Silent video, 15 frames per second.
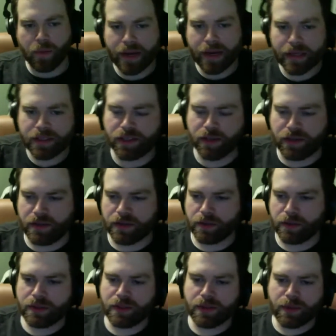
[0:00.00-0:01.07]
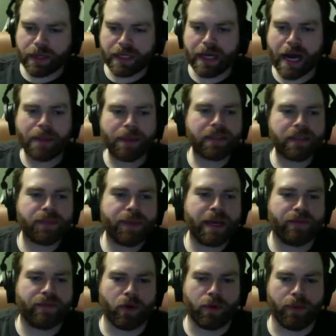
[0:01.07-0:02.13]
do you gotta be
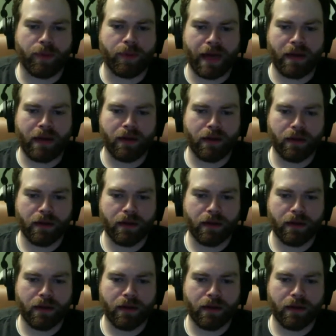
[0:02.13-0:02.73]
speaking for me, man?